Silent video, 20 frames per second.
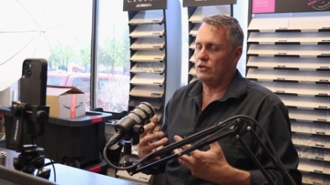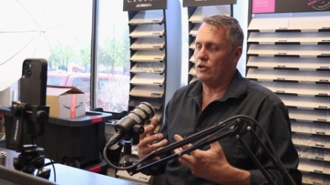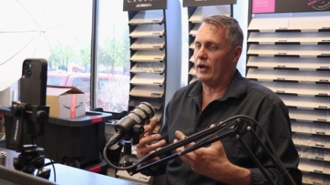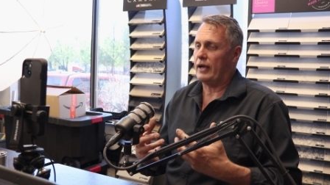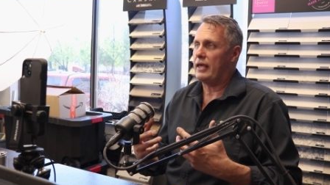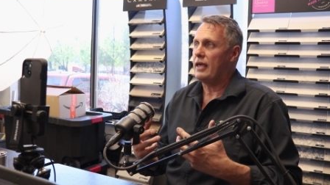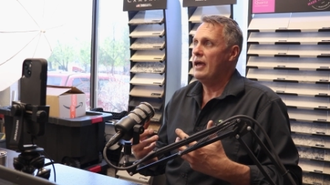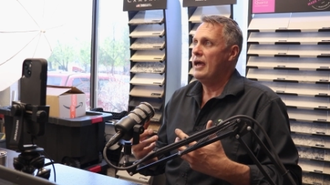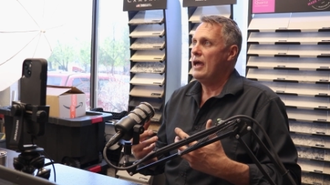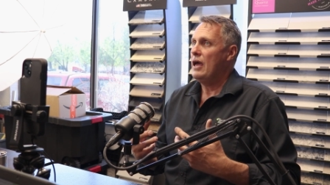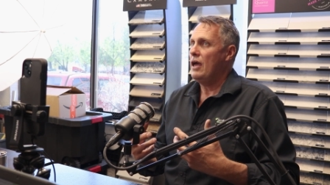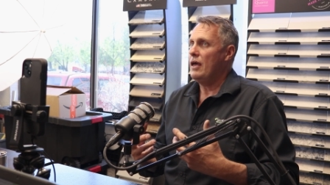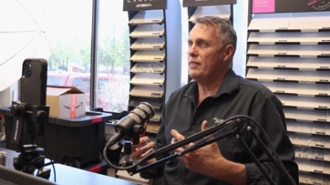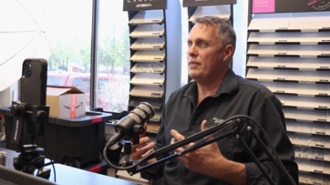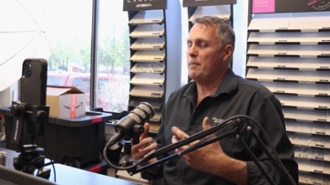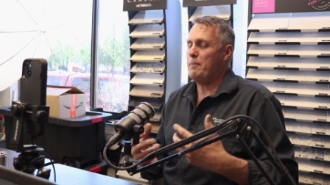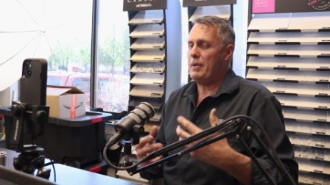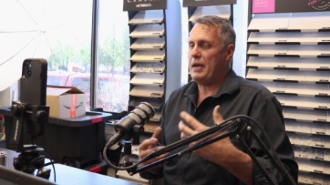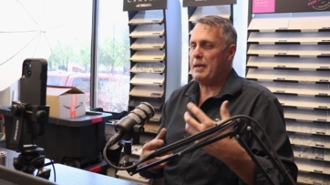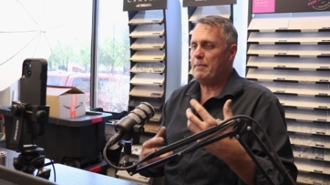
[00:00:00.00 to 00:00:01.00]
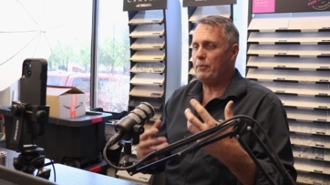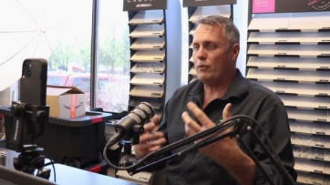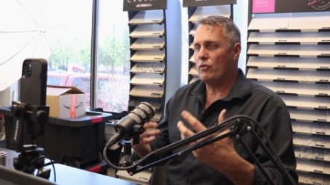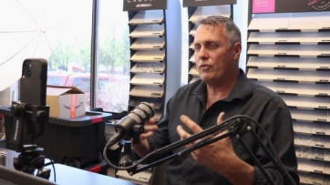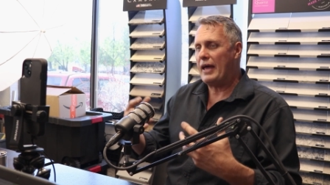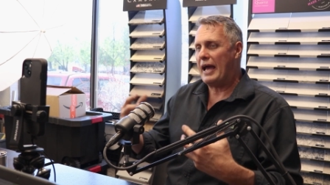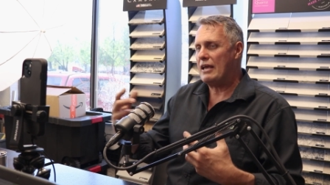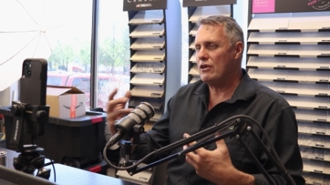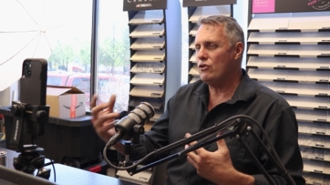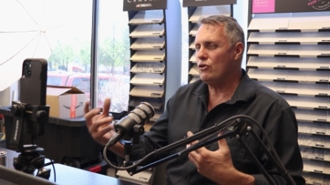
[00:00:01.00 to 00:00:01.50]
You are like the people
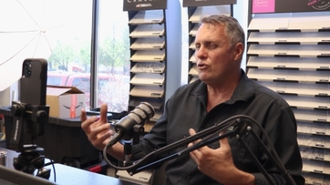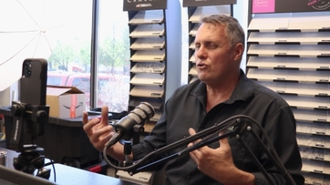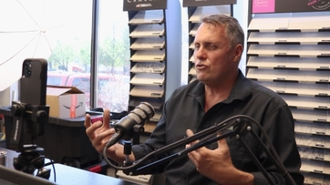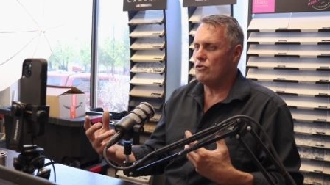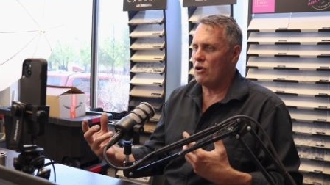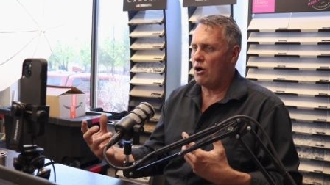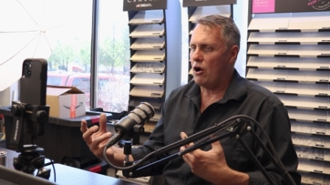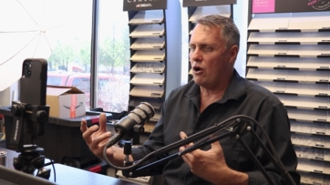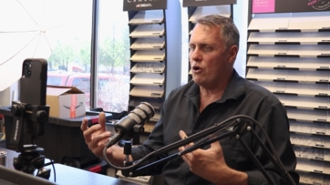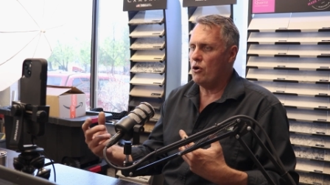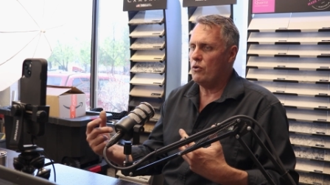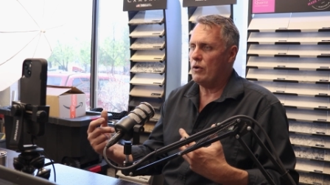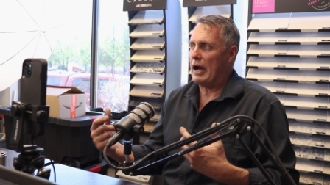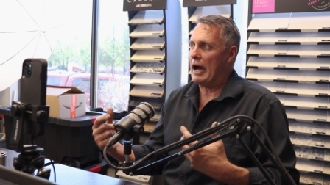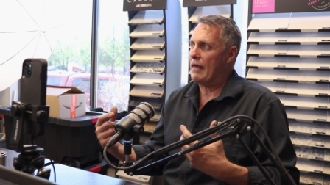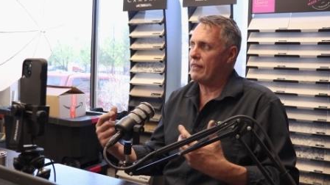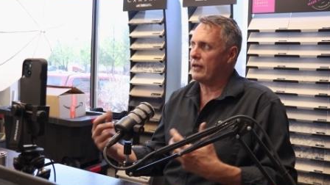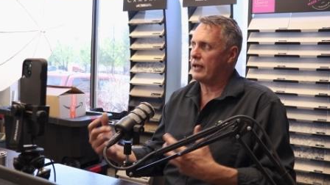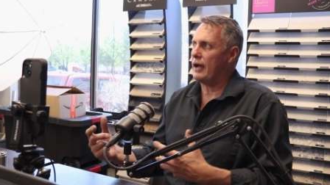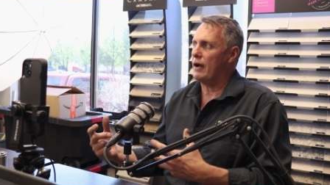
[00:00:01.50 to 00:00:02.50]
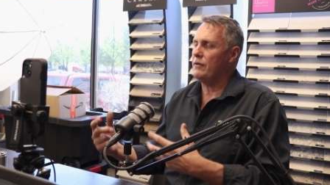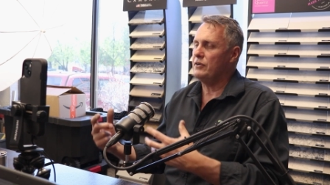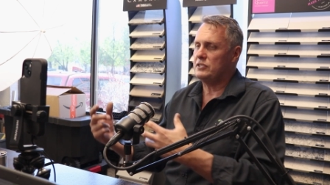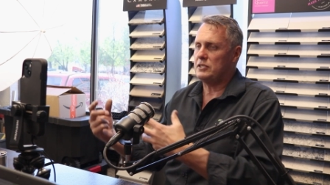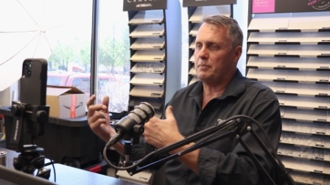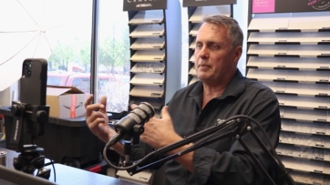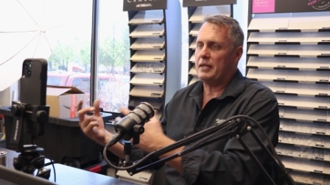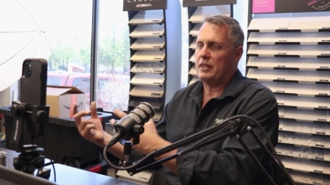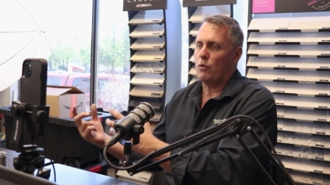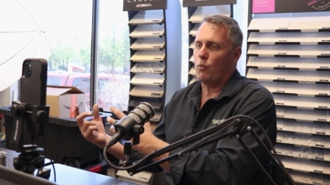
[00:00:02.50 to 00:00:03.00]
that you know are the, going
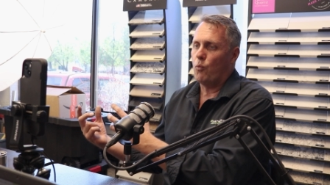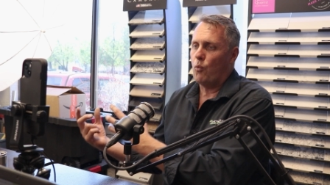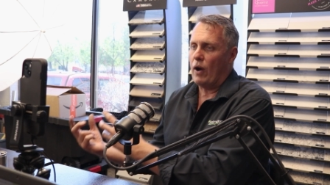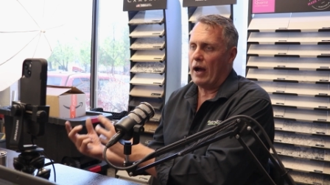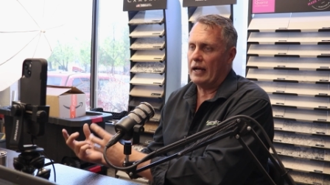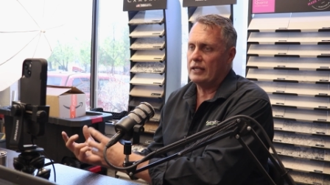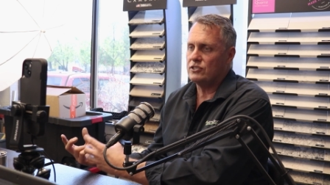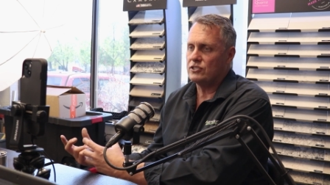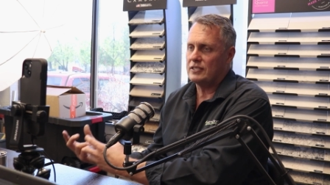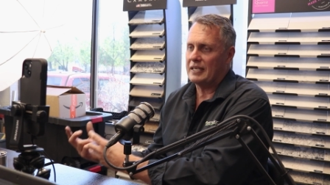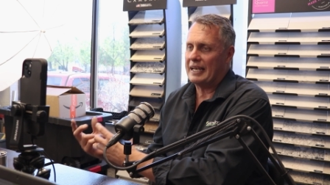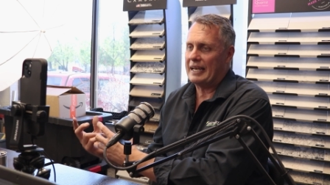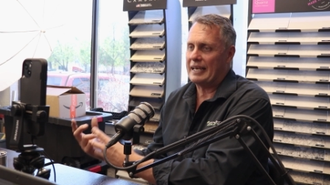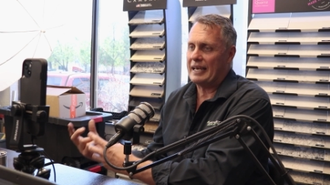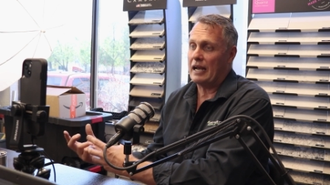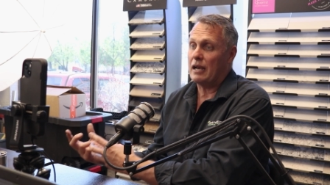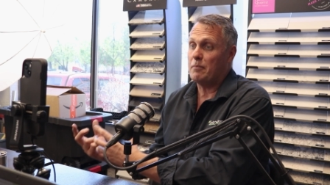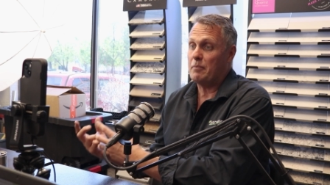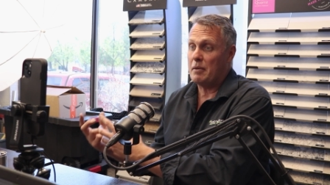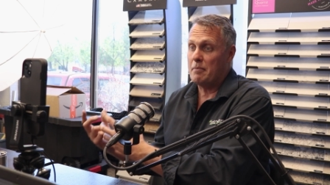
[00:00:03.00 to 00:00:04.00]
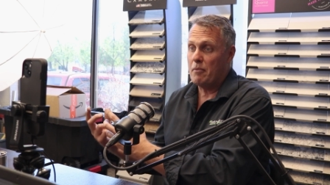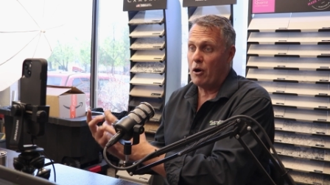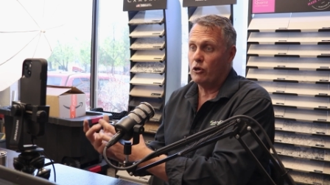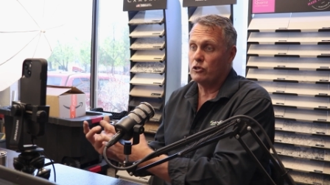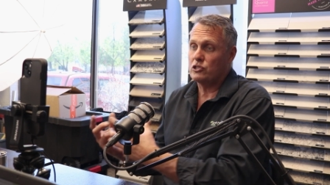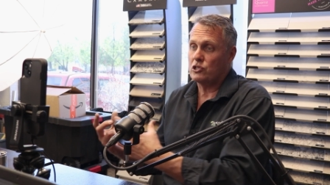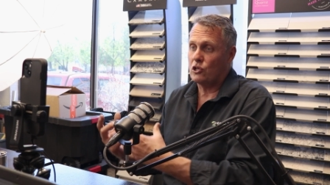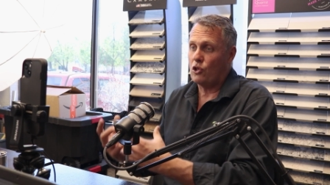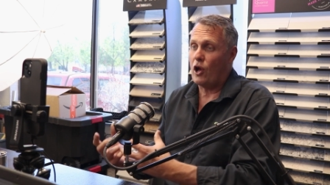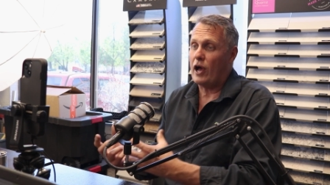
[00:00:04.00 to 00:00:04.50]
to be the ones that are going to be
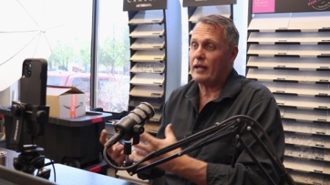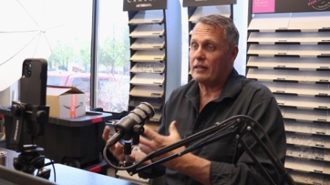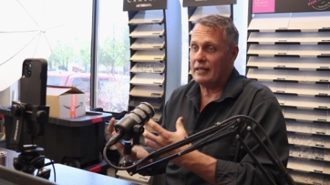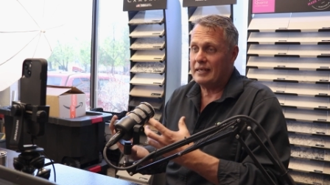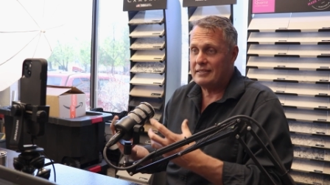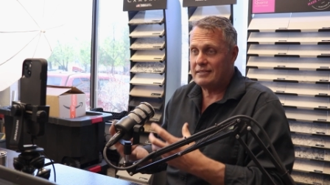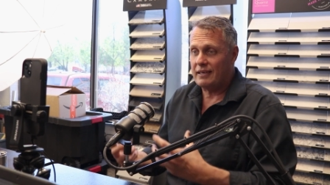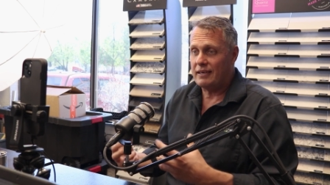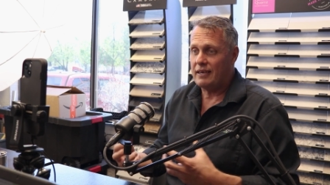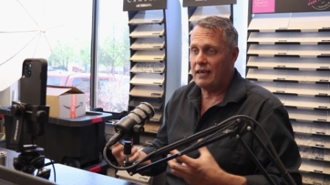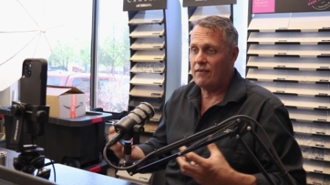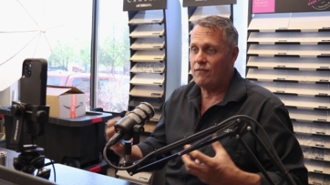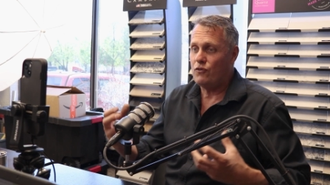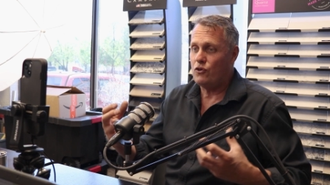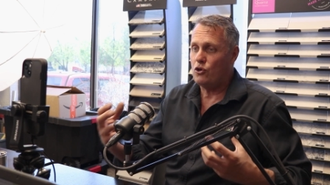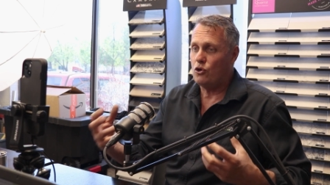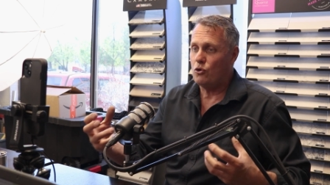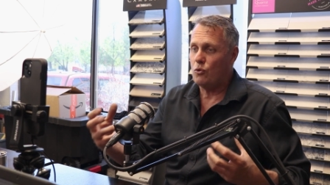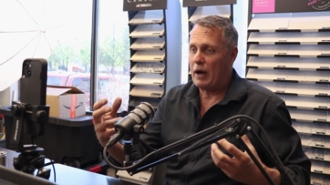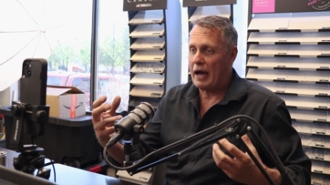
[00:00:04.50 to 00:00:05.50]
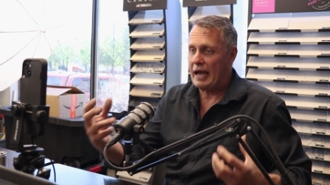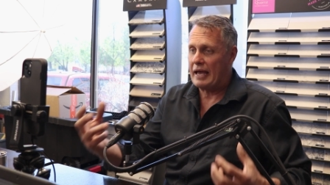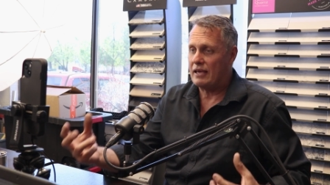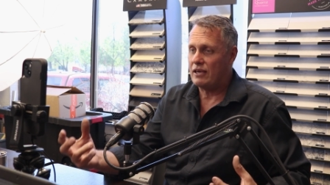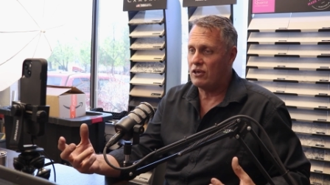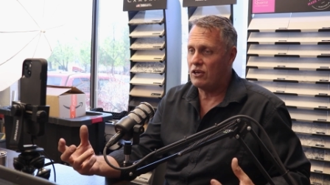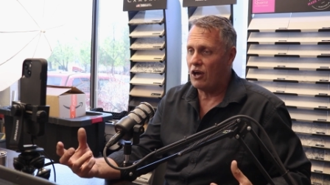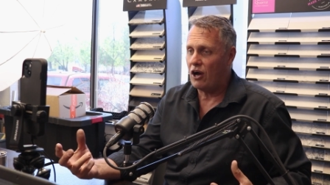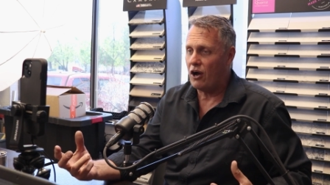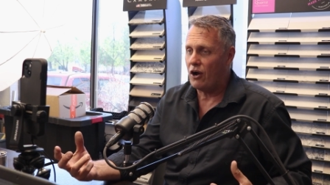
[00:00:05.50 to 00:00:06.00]
most likely to give you a
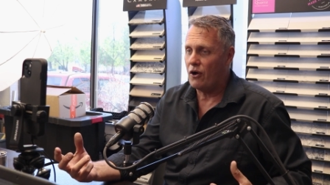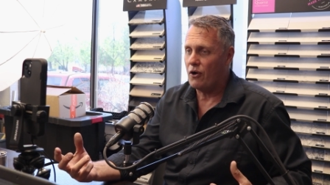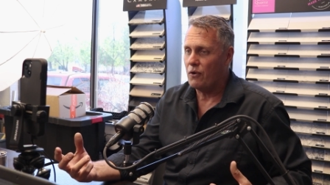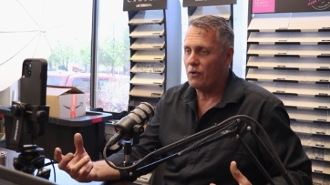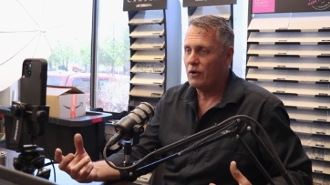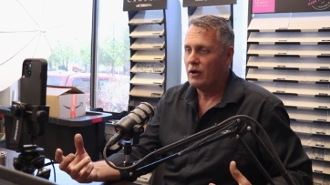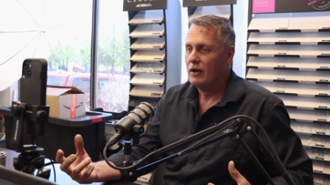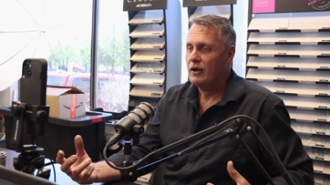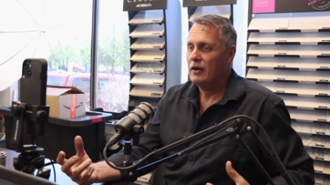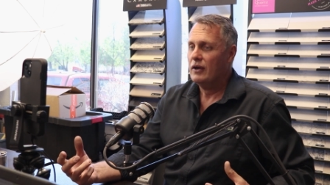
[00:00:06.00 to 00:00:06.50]
go.